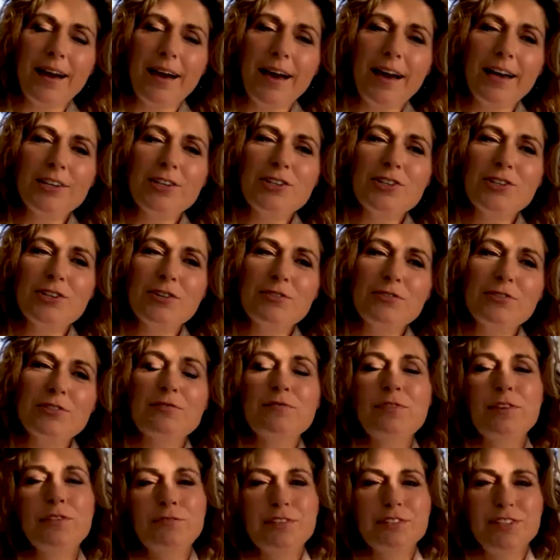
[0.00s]
I
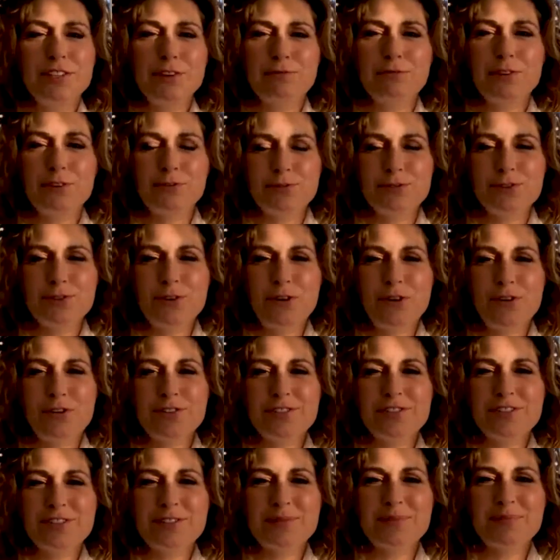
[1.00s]
chose 50 of those
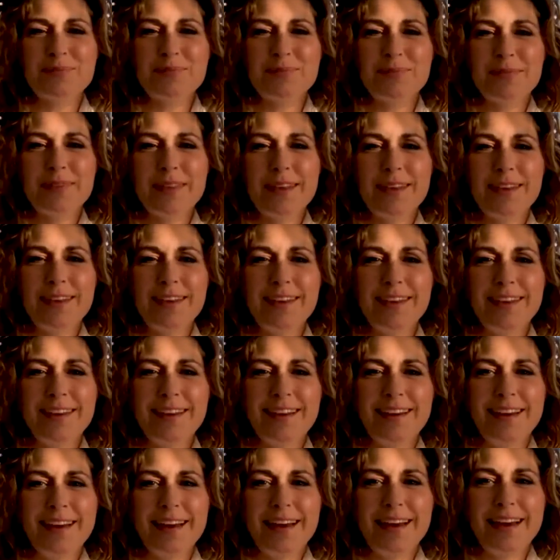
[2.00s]
songs,
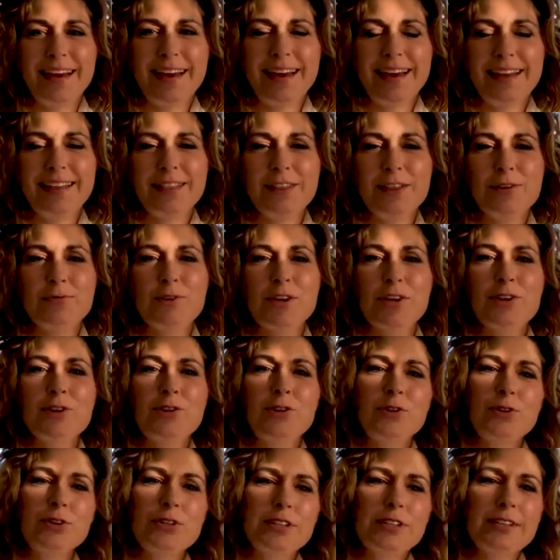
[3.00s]
and the
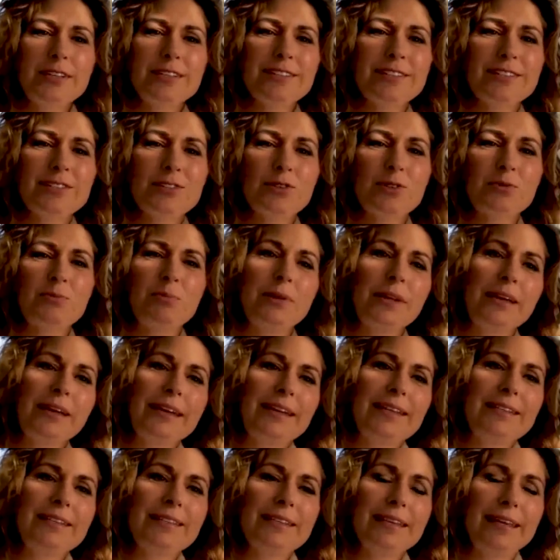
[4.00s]
recordings took
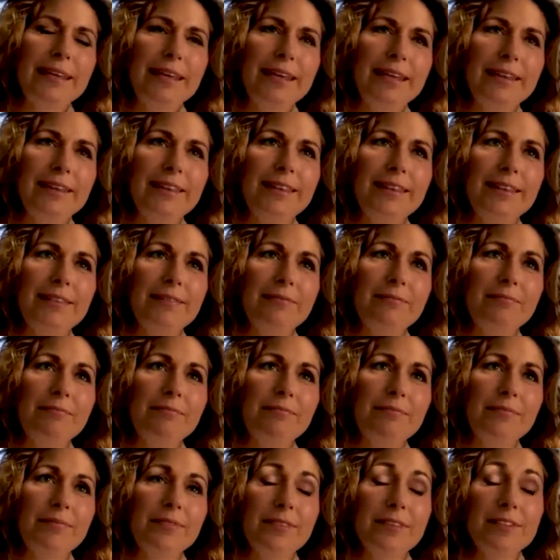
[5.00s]
place in
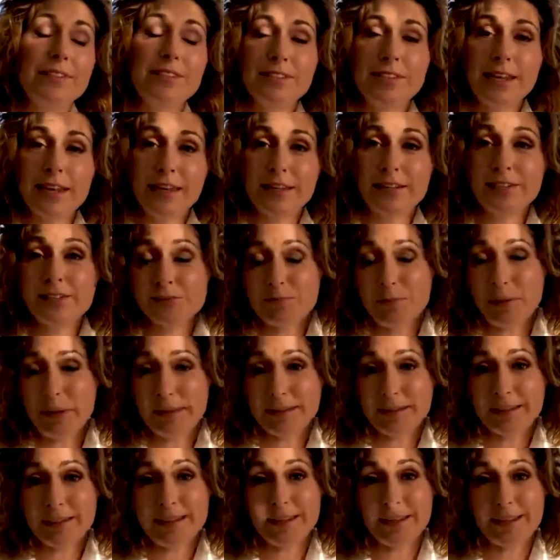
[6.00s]
the States,
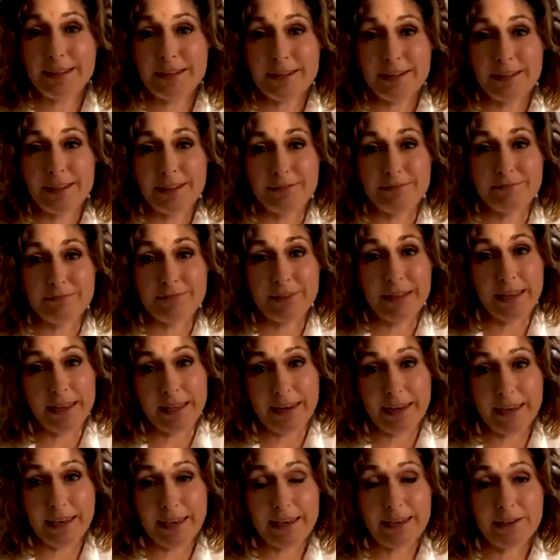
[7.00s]
mainly in
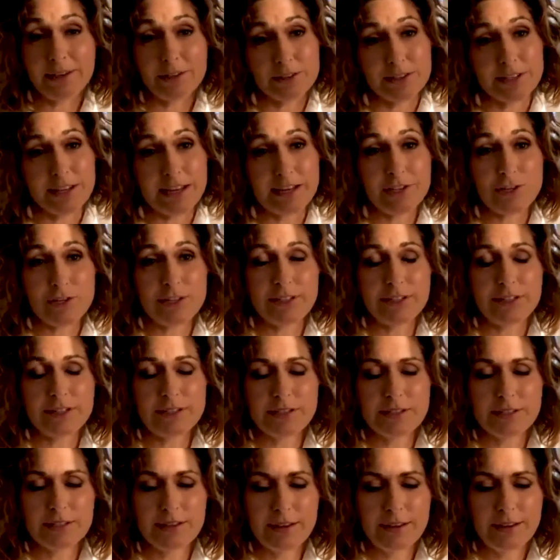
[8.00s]
LA, Los
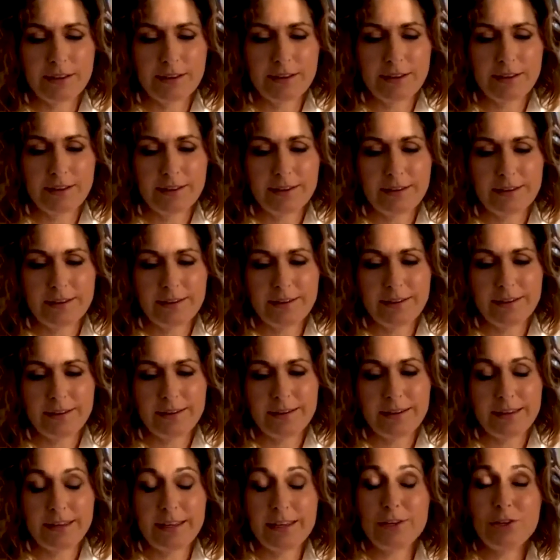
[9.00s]
Angeles,
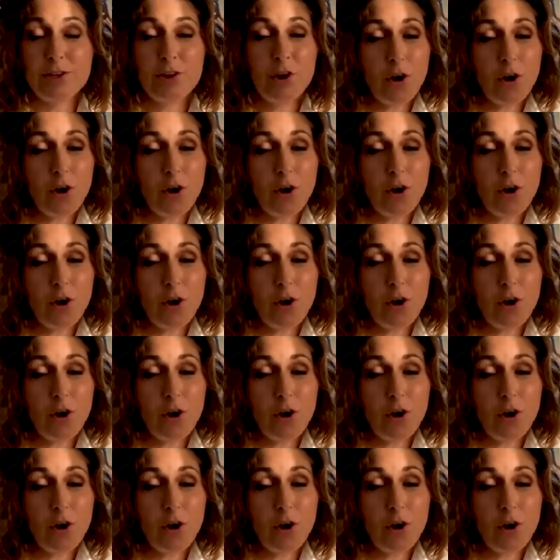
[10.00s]
in